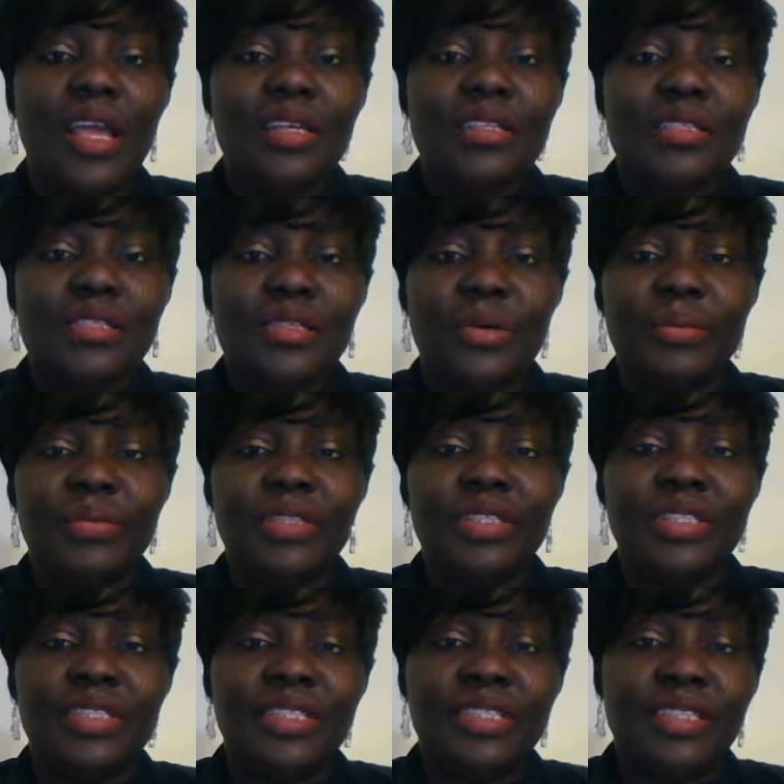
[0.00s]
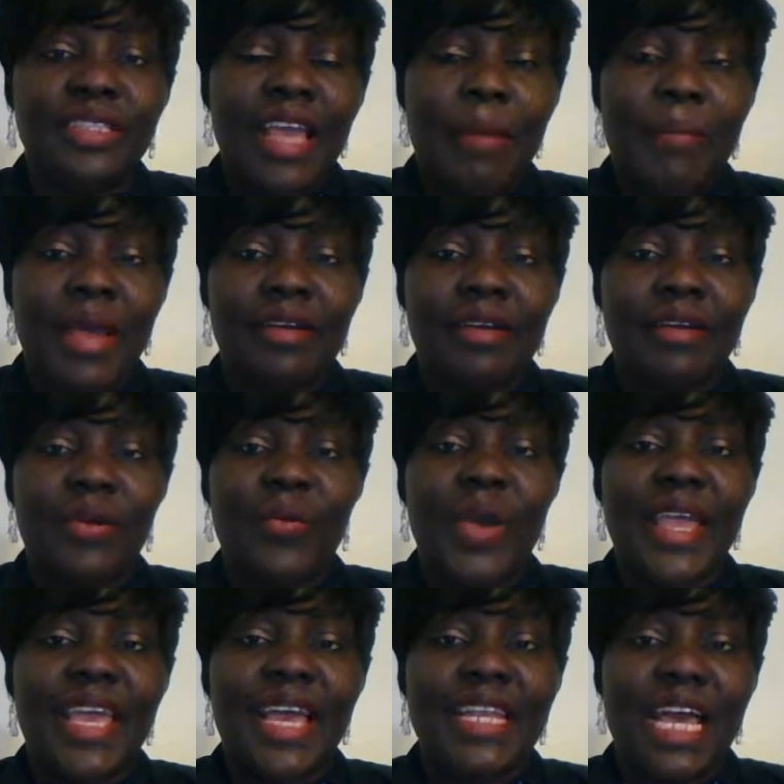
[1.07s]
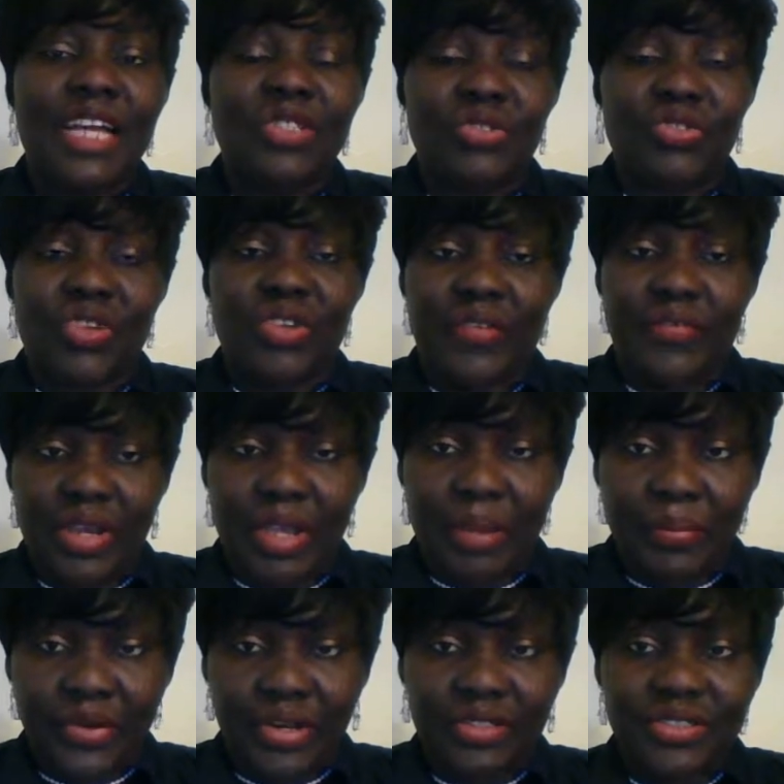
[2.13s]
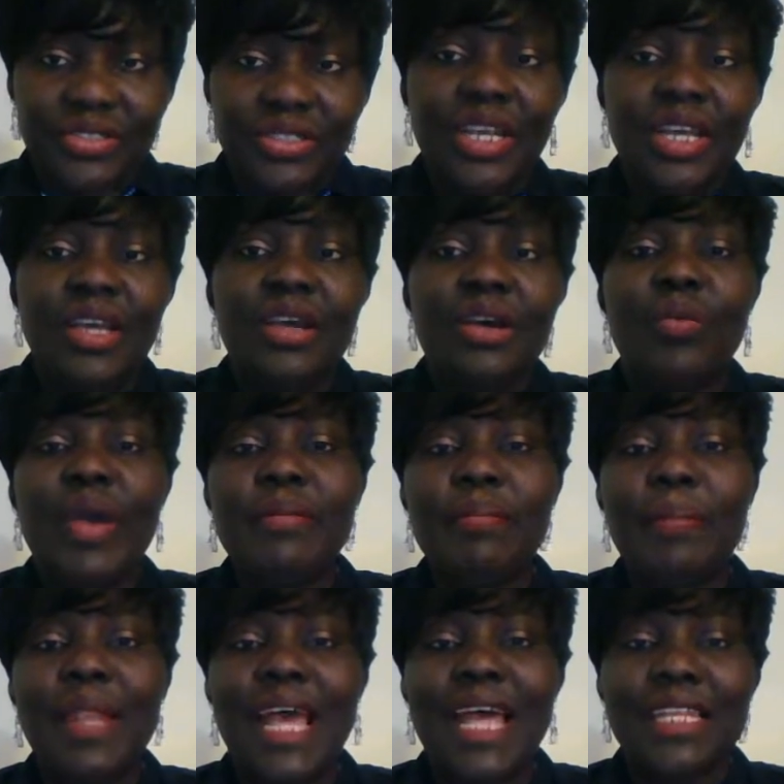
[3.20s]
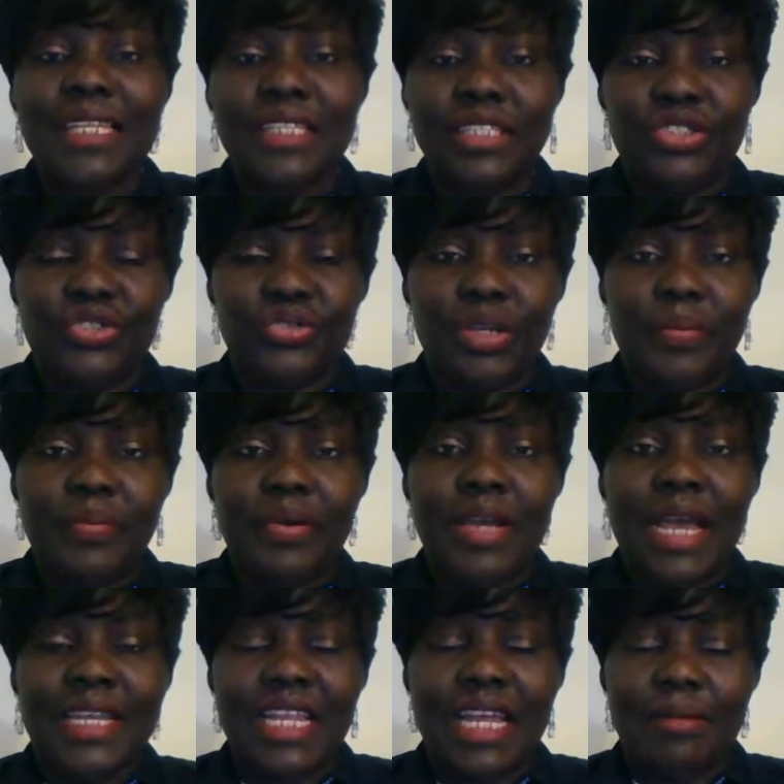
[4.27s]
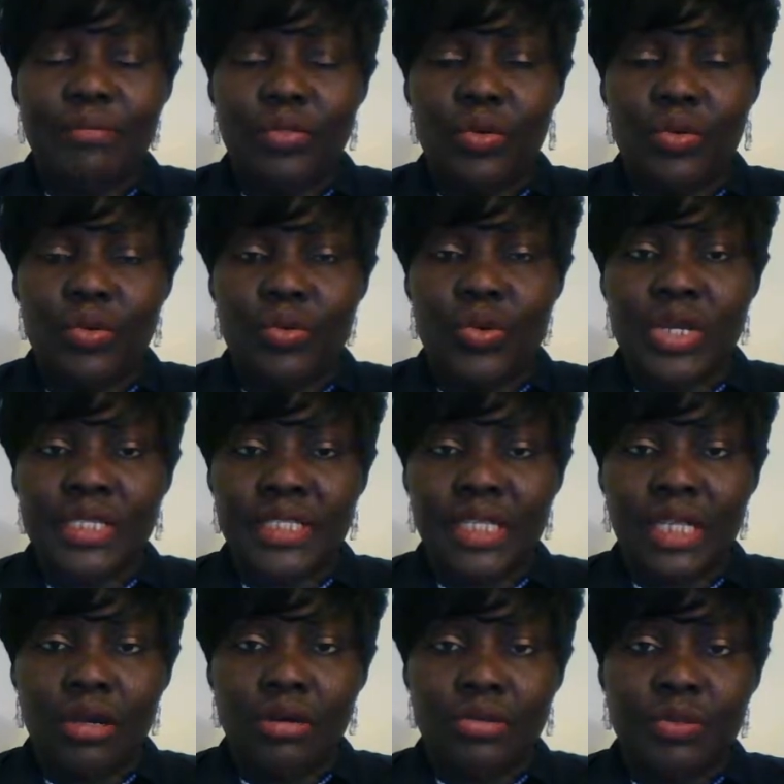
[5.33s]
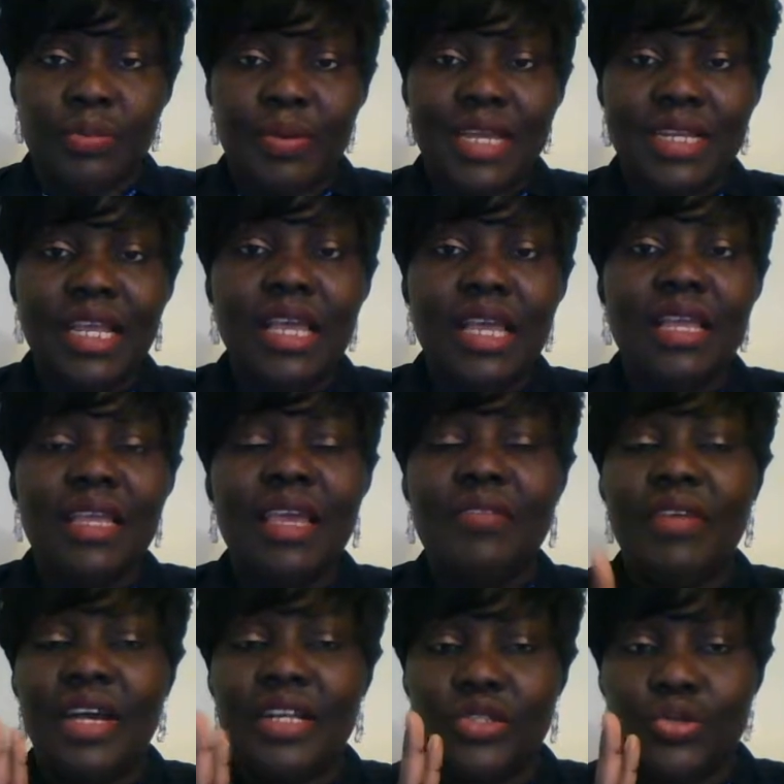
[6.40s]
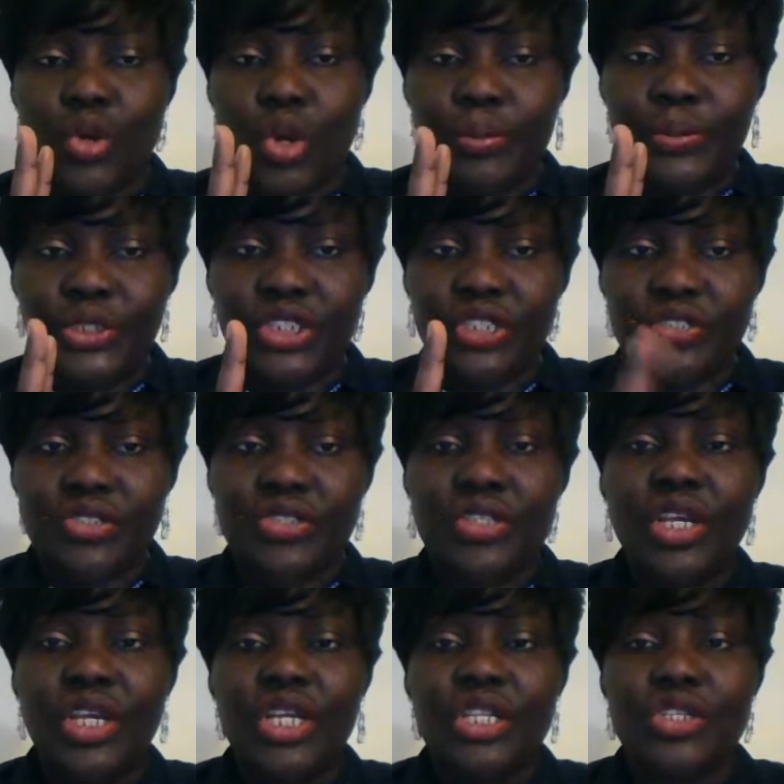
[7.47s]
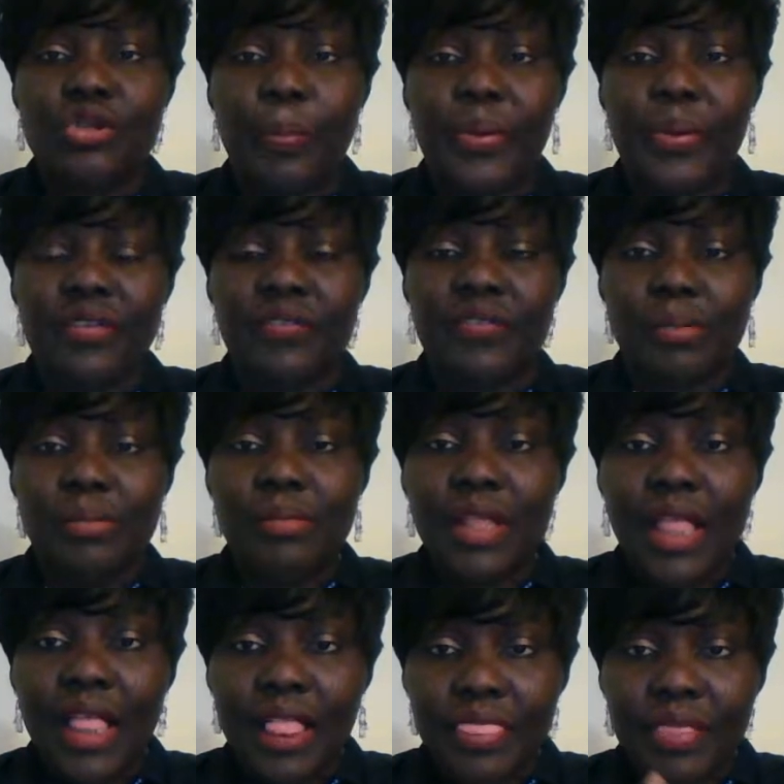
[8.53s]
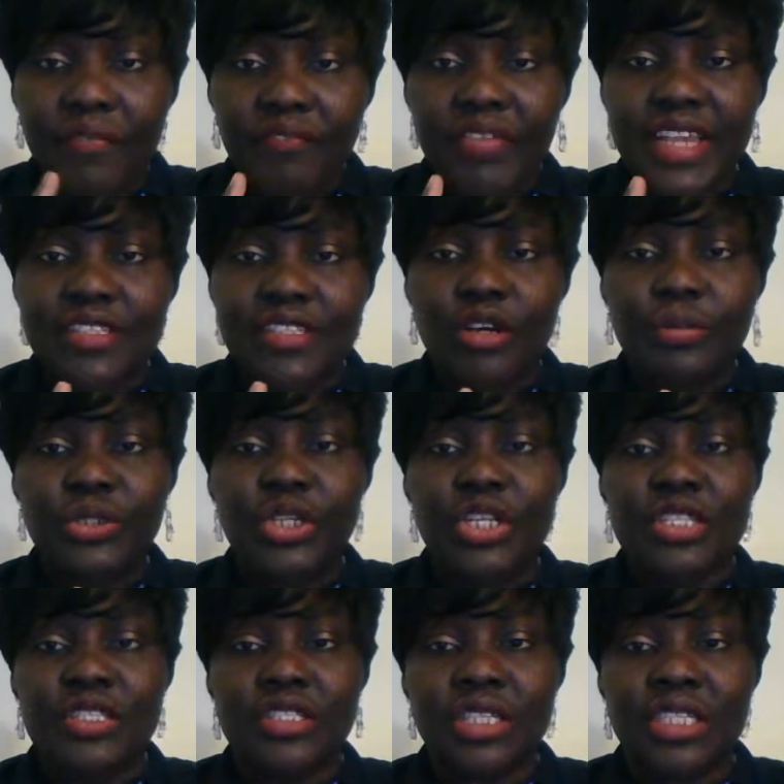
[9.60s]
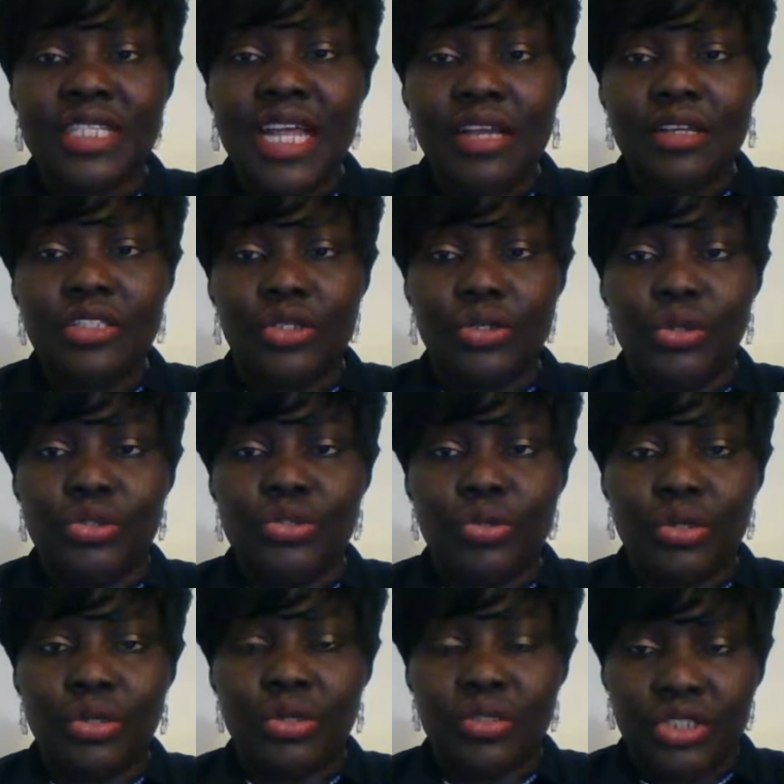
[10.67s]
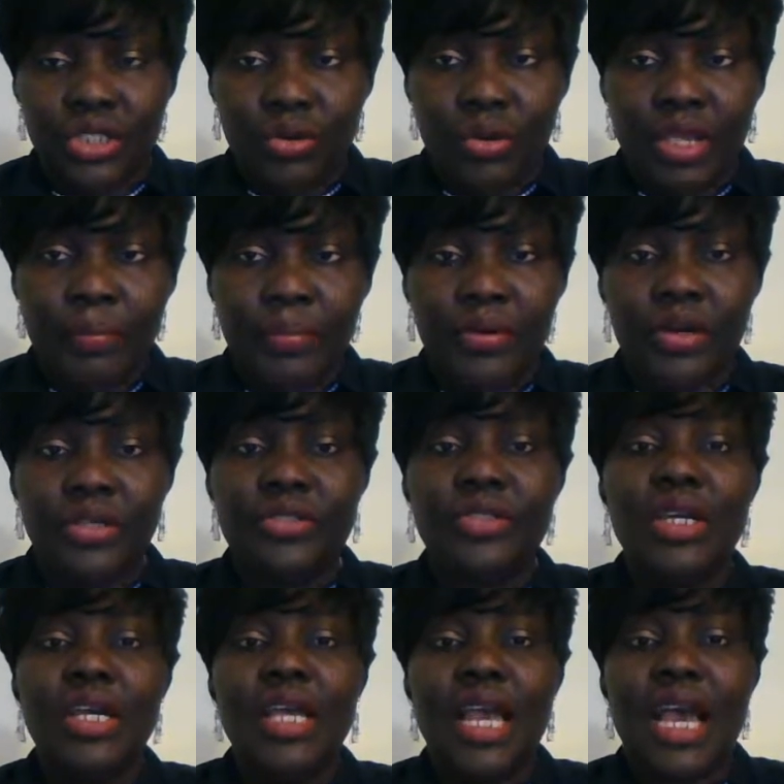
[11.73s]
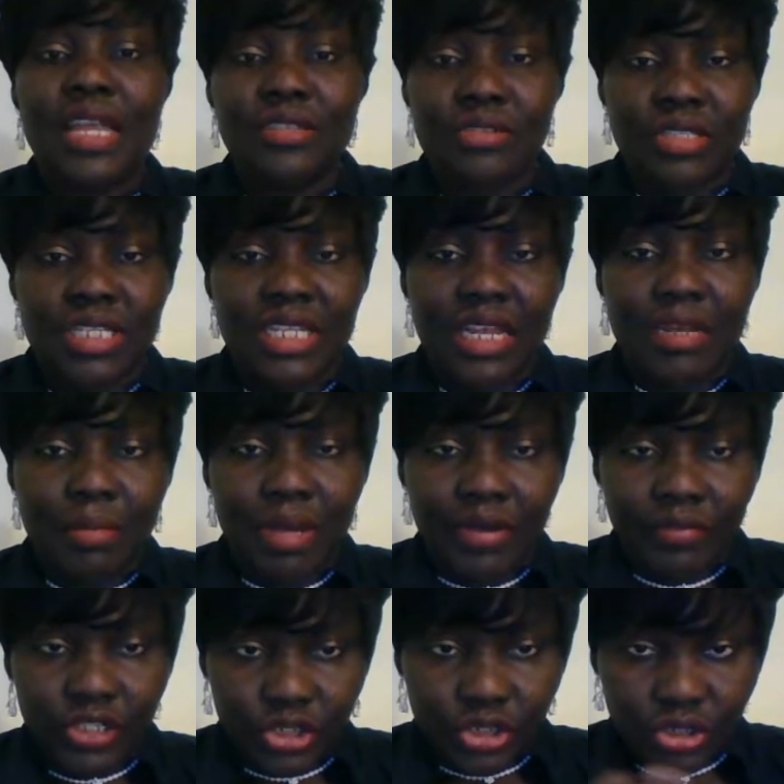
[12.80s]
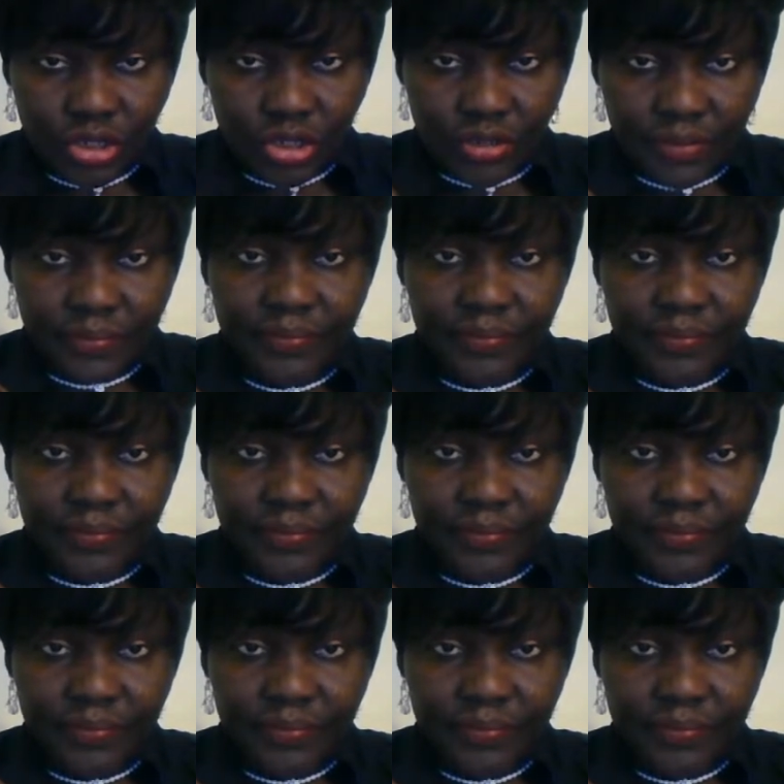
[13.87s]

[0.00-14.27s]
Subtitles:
So, thereby required her to travel abroad. When planning the trip, Adam, who is the husband, gave her 2 options to pick from. The first option is either she go abroad and consider the marriage done.